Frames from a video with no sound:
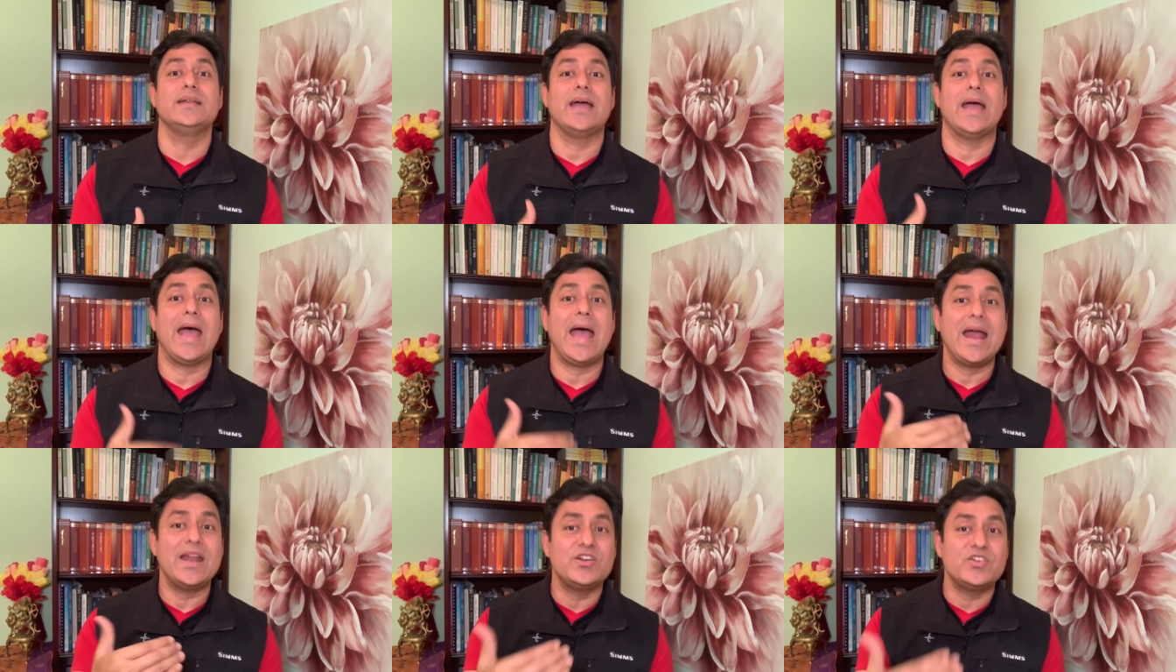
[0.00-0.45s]

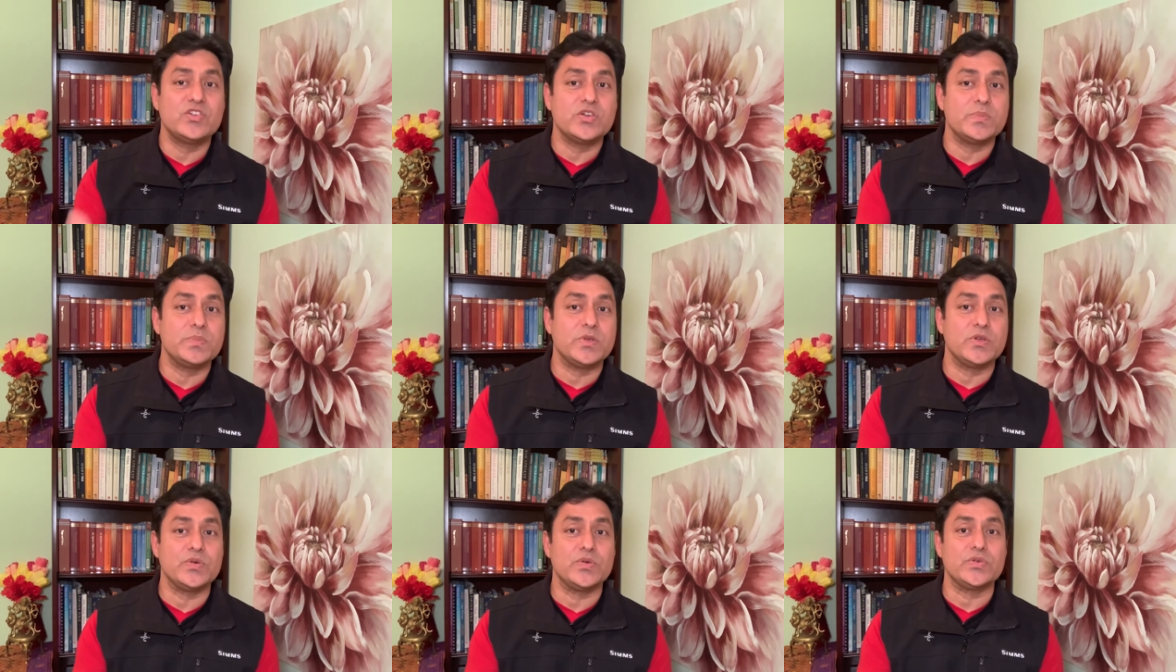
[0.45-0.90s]

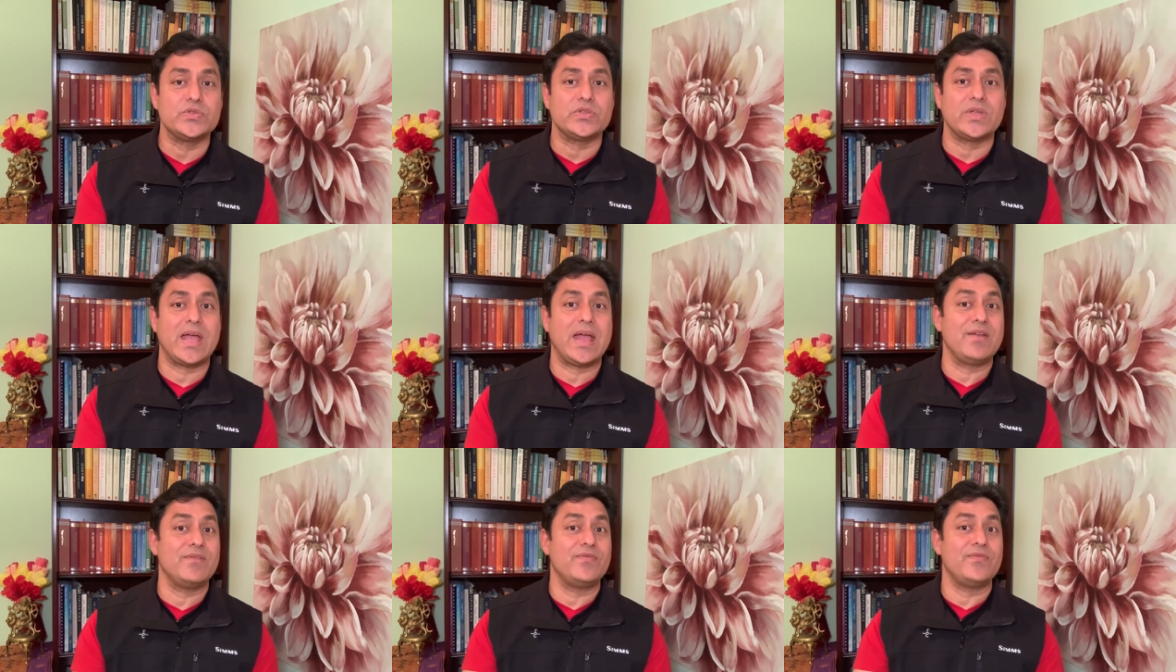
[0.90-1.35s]
attributes
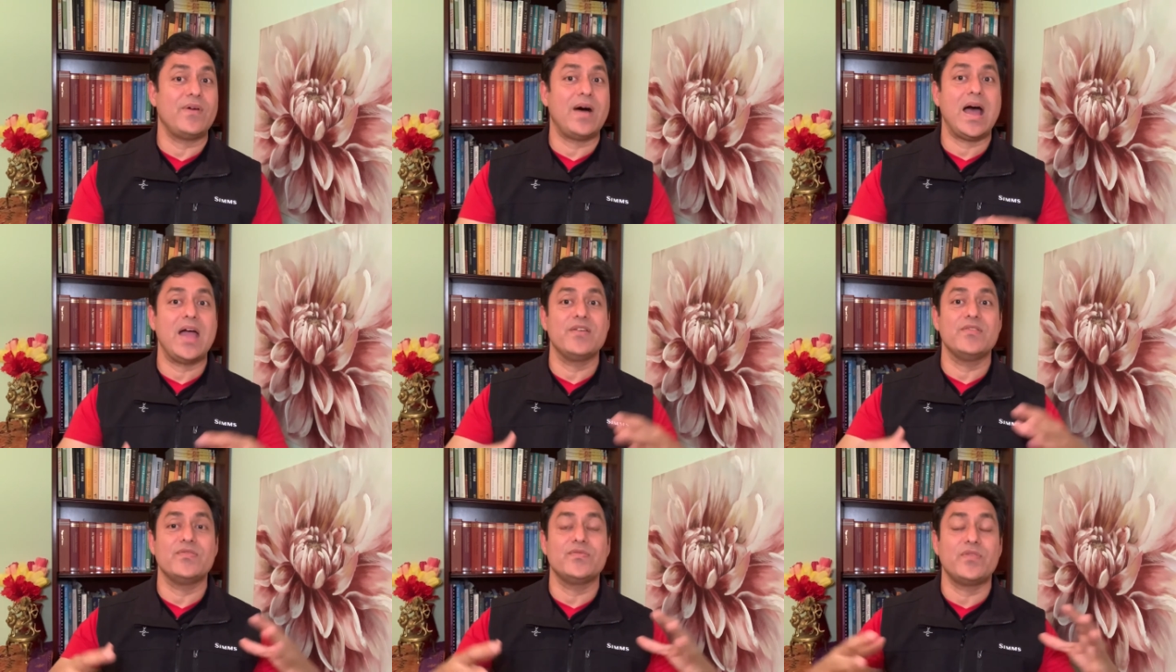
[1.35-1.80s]
and
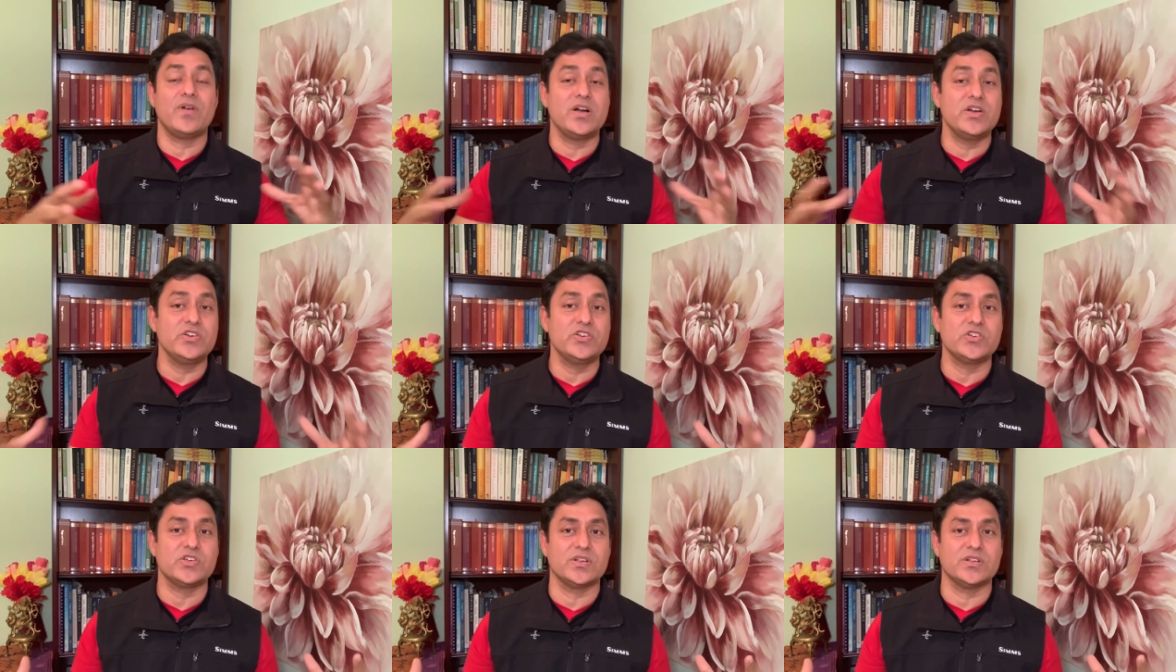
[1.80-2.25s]
5
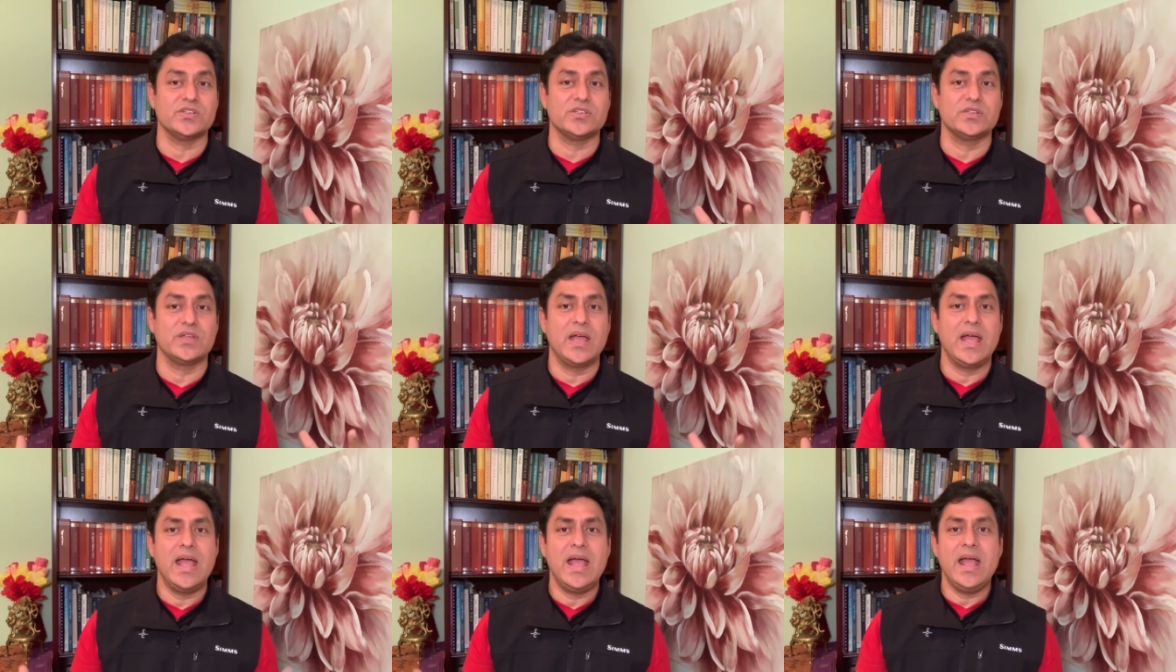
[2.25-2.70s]
functions,
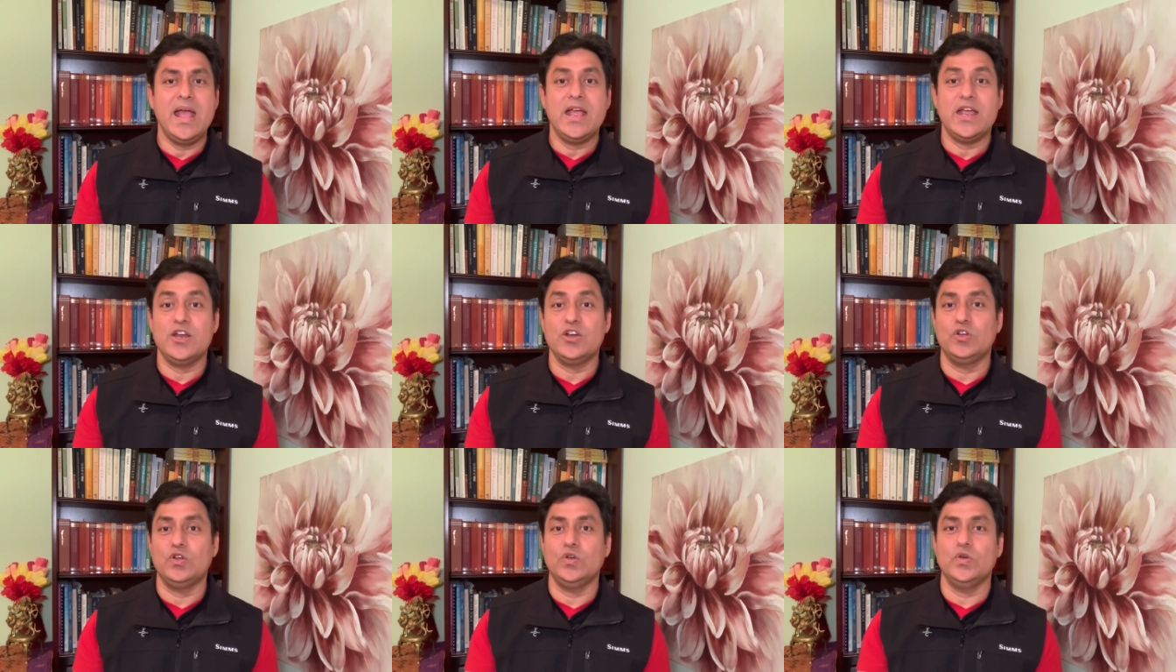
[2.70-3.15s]

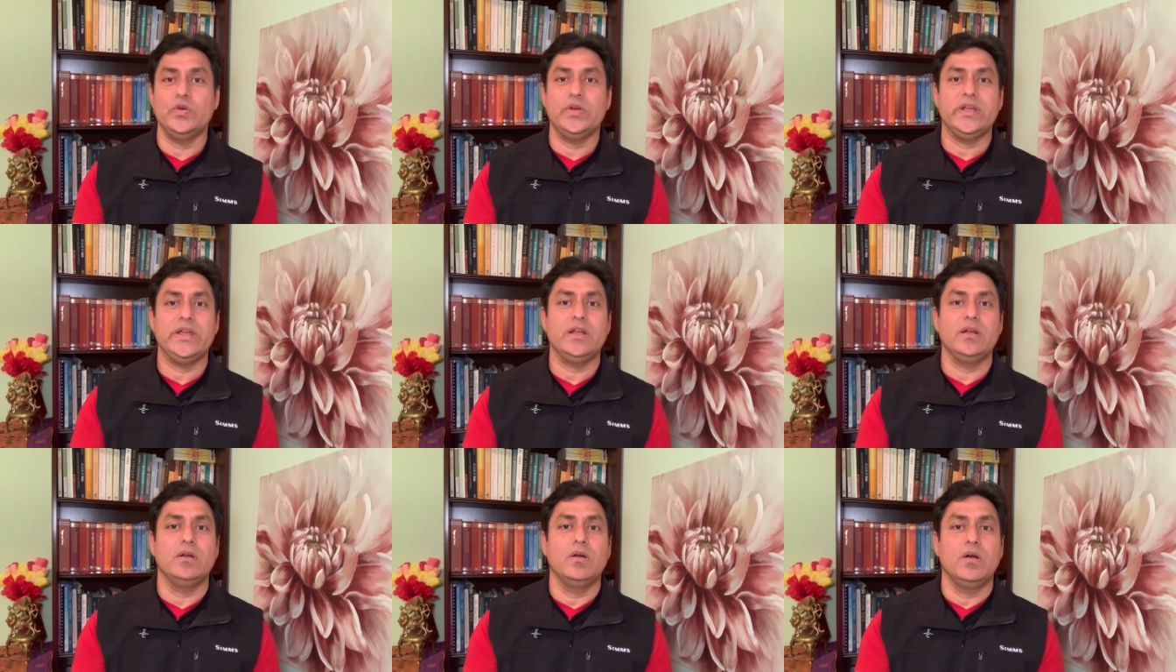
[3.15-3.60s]

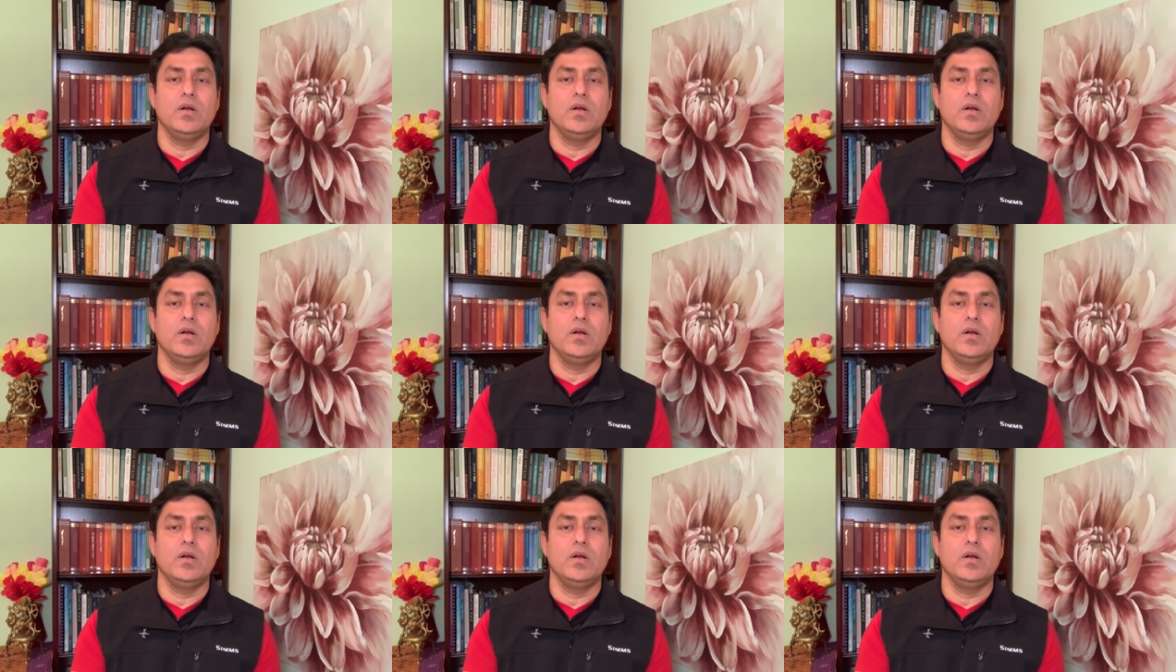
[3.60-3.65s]
including